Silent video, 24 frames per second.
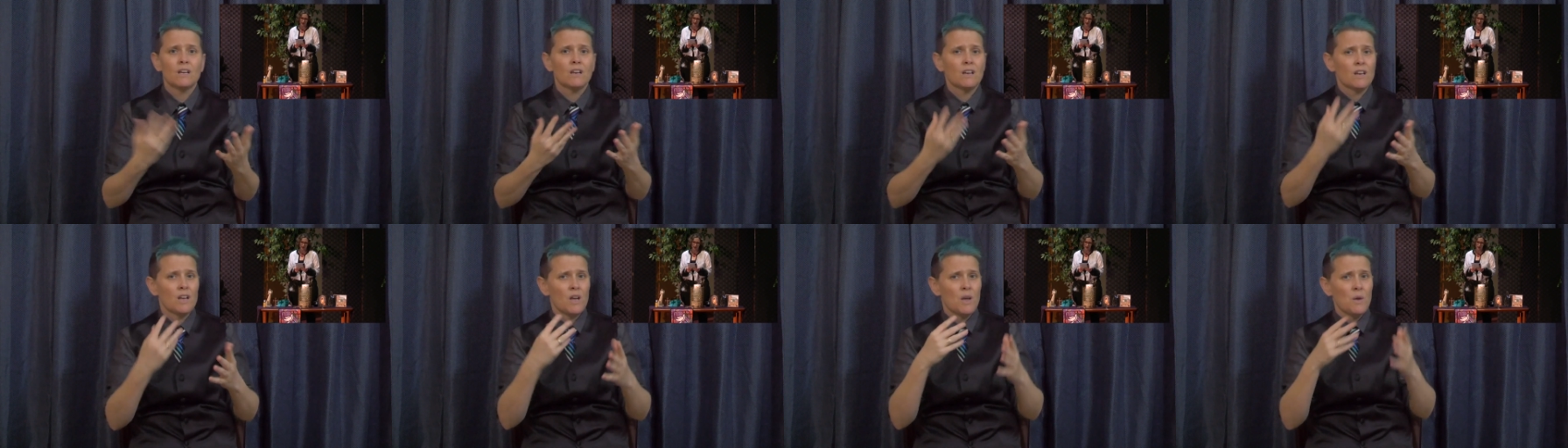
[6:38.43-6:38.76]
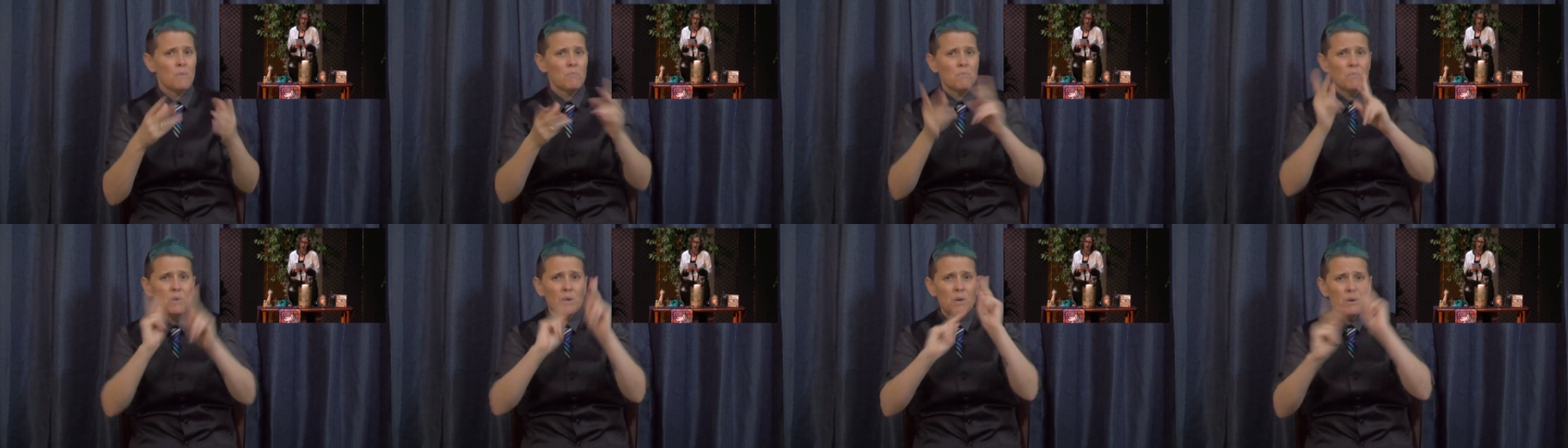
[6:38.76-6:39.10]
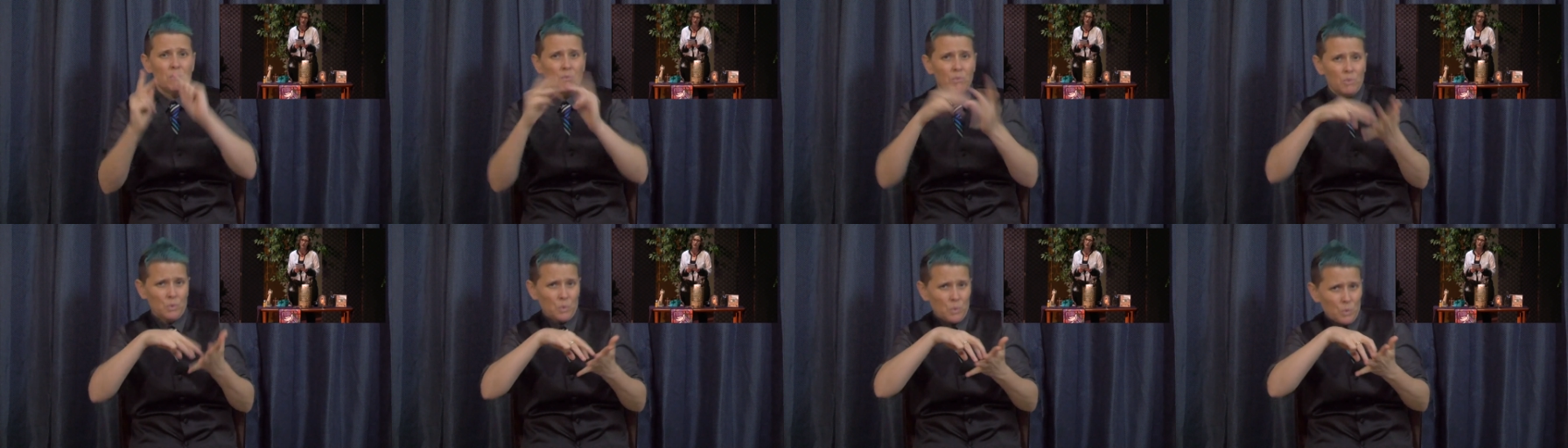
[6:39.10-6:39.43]
He
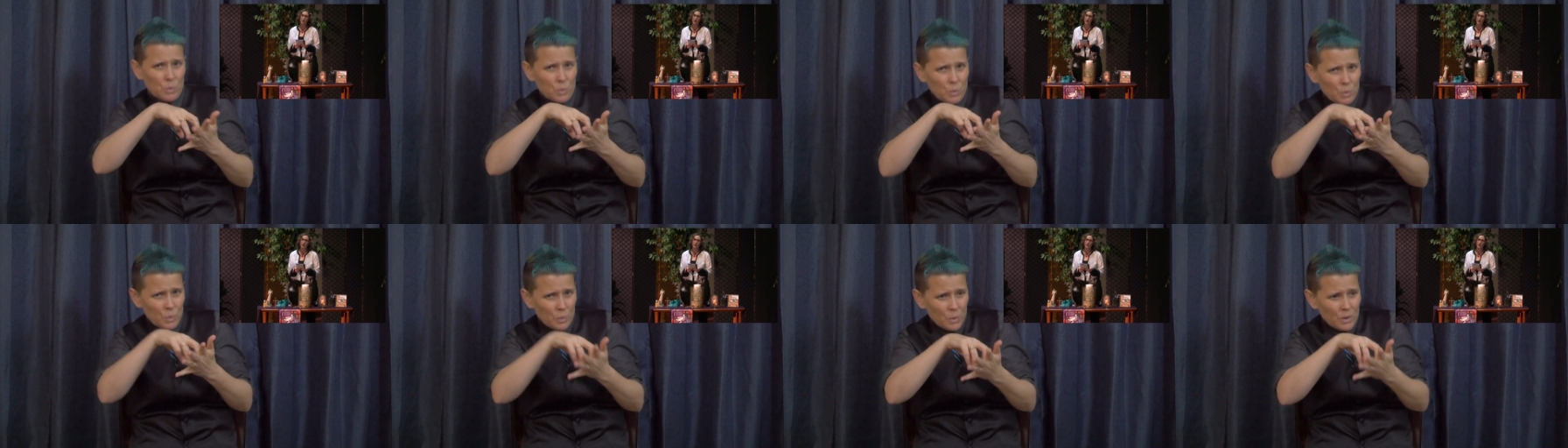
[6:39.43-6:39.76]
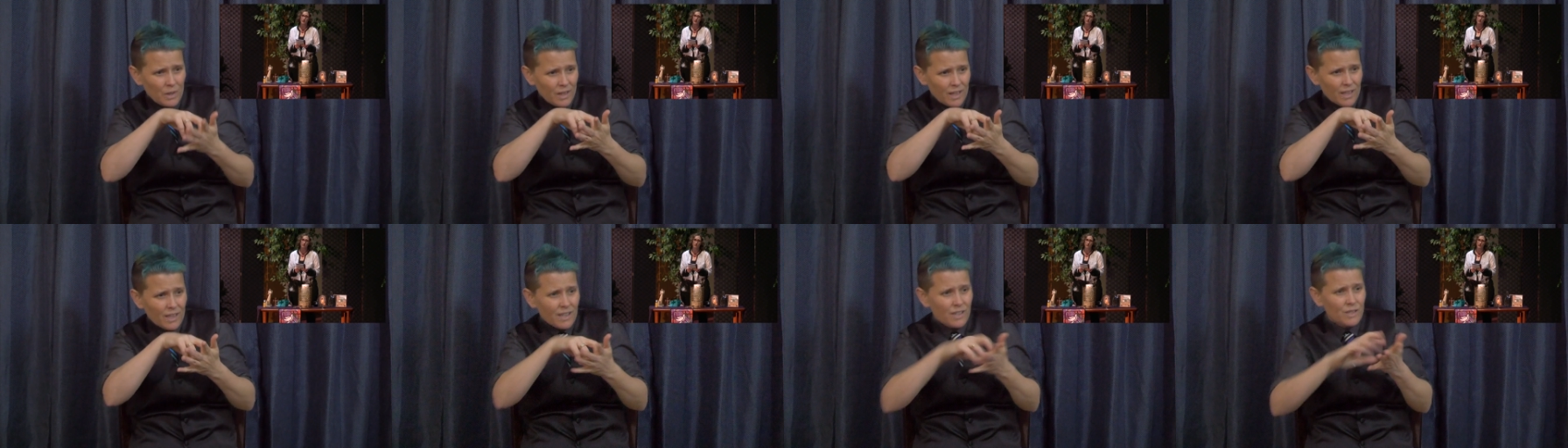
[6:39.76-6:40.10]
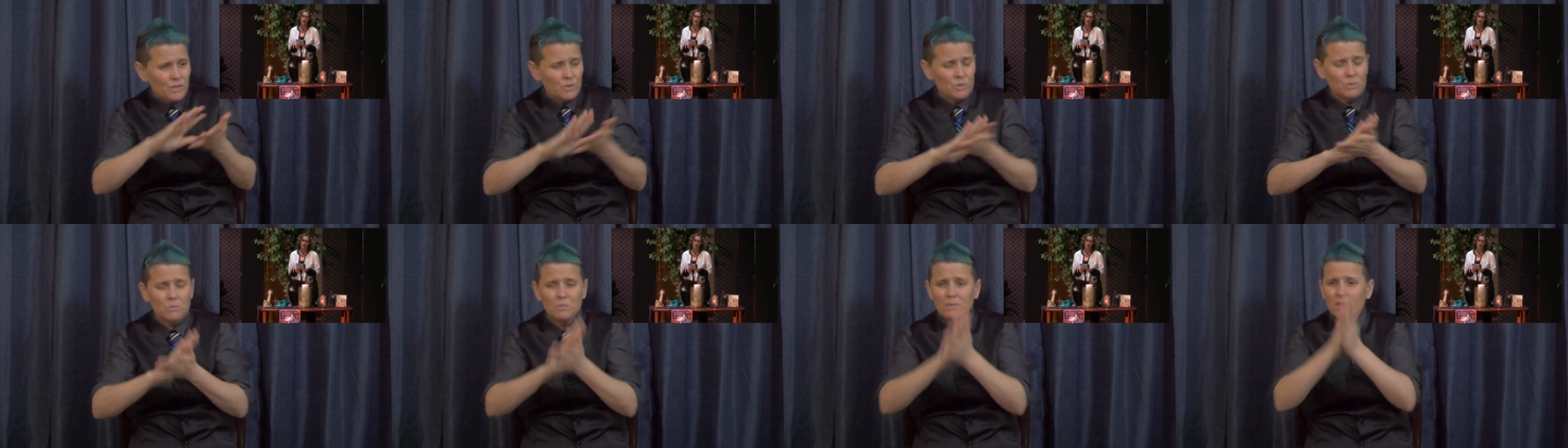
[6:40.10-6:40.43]
changed common
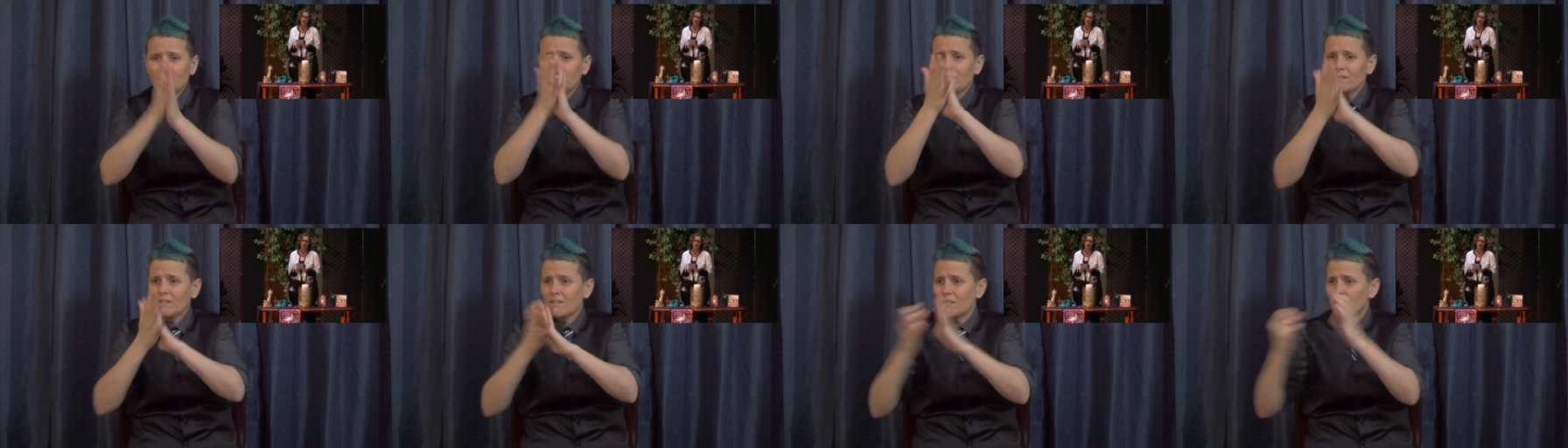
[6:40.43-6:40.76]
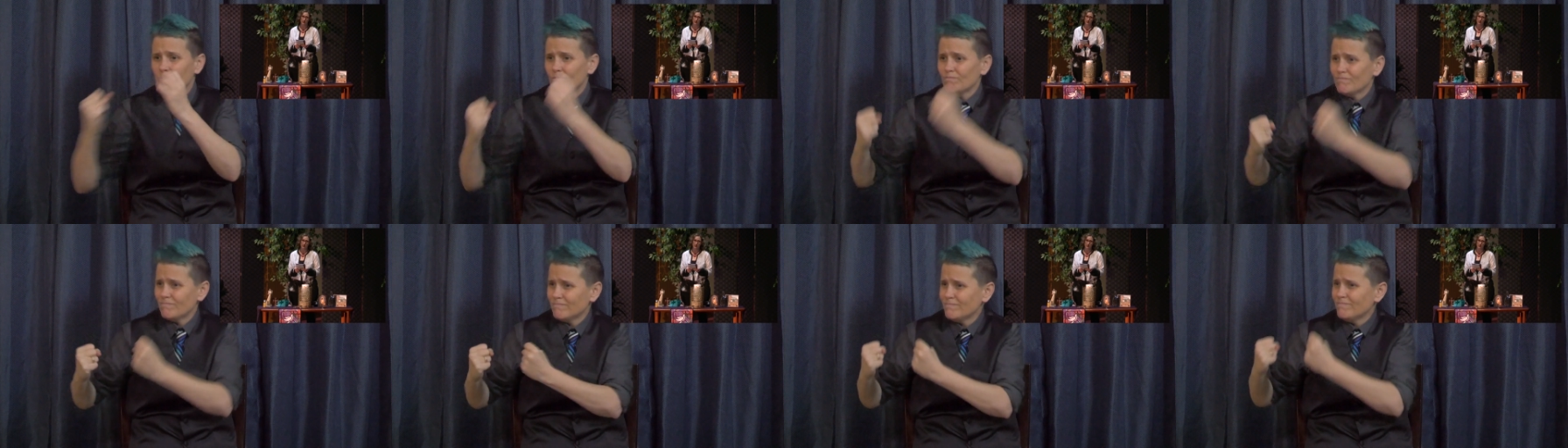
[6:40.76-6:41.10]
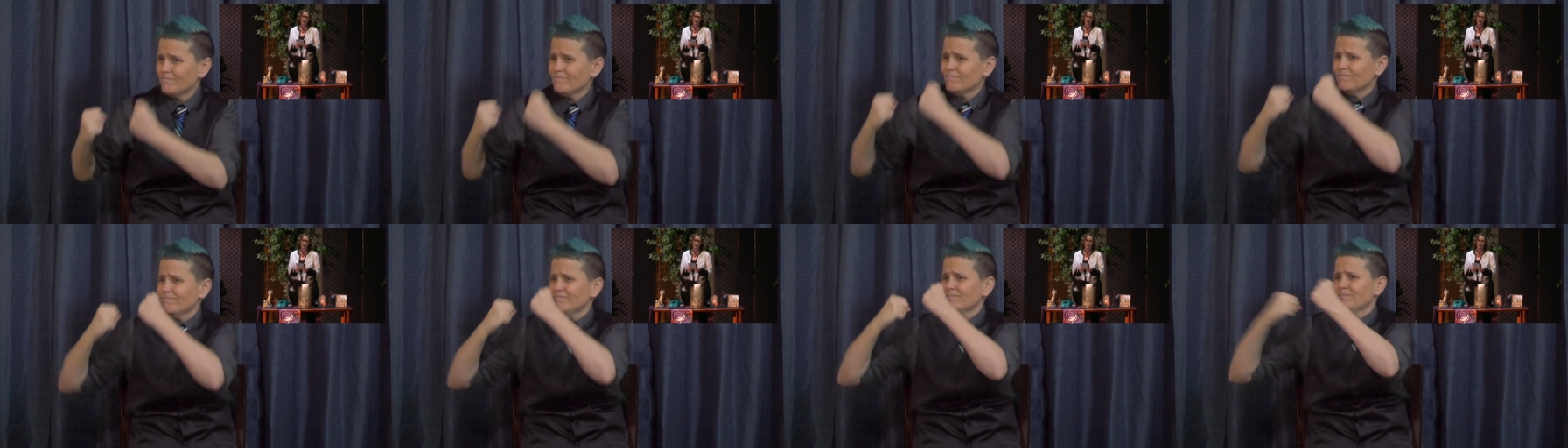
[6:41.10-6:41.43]
fishermen
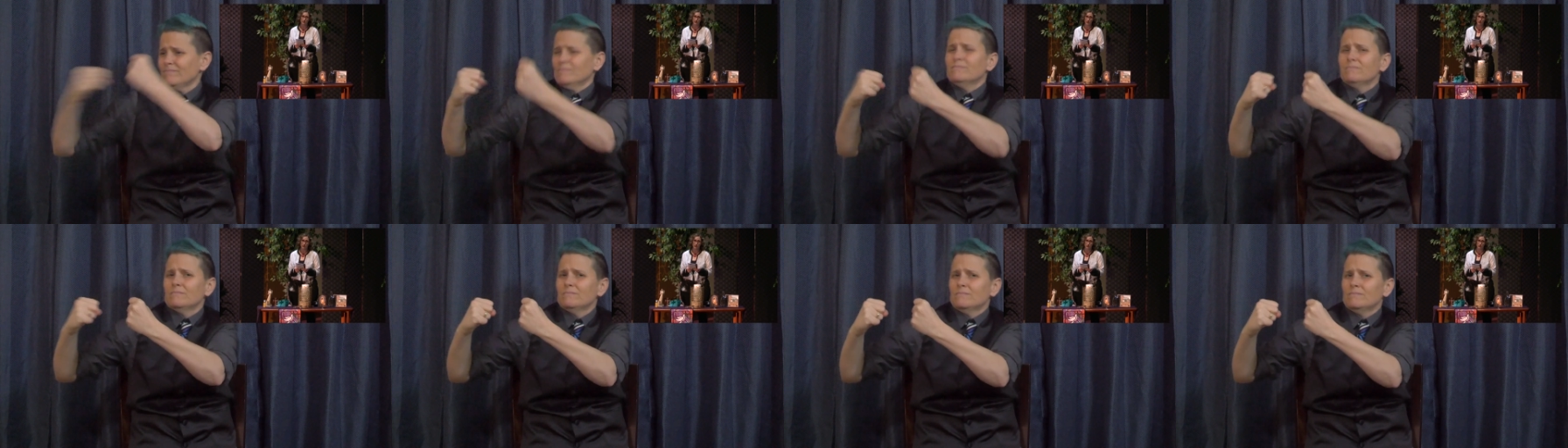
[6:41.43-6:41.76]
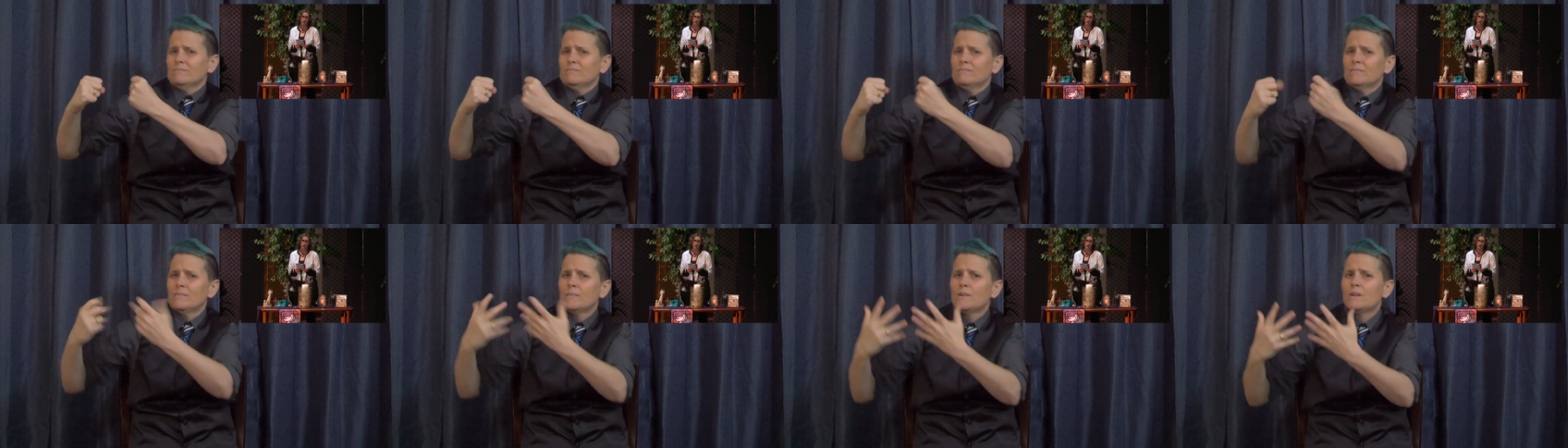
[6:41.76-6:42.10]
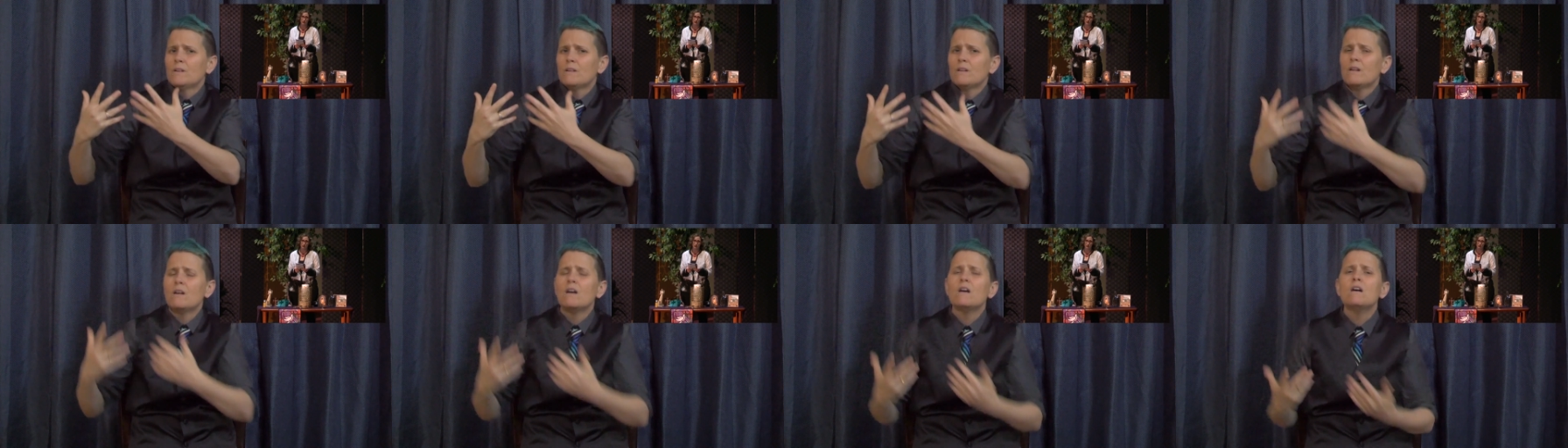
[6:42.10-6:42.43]
into fishers
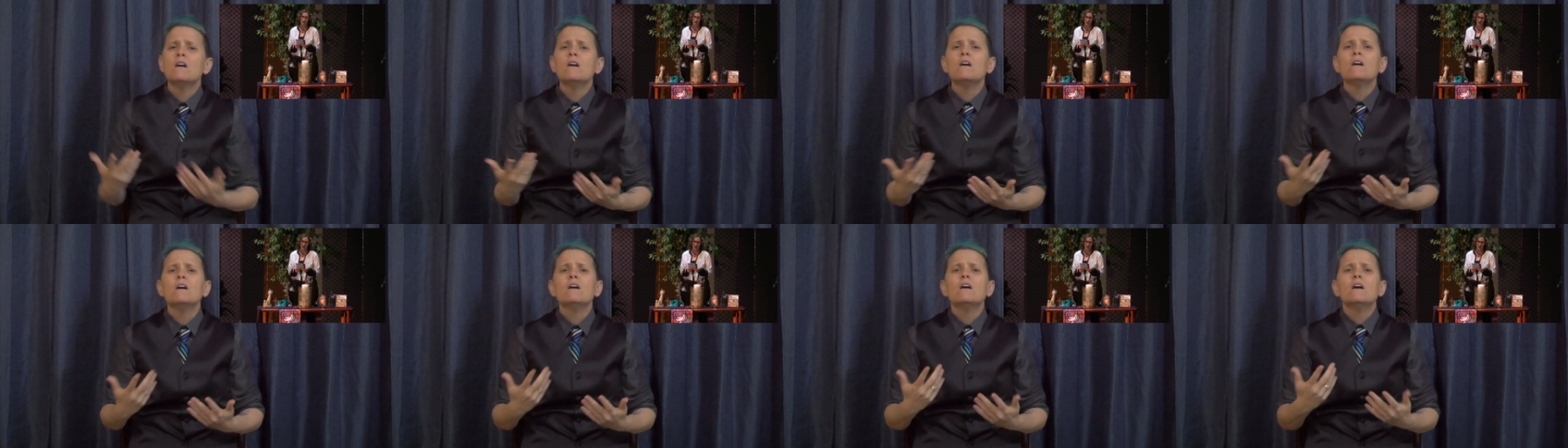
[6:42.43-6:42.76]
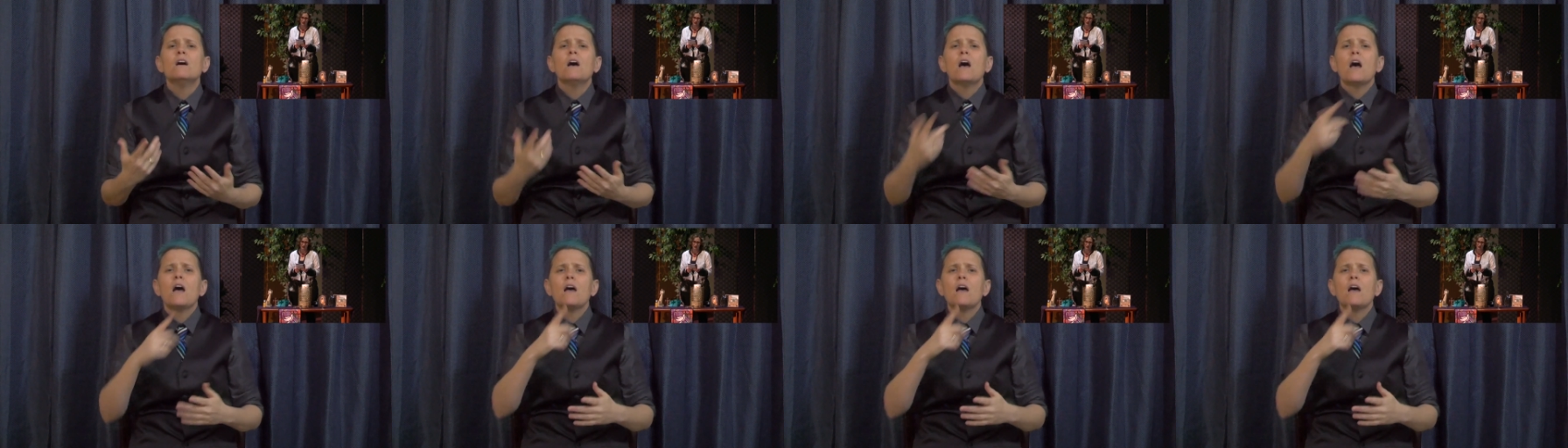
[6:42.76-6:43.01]
of men.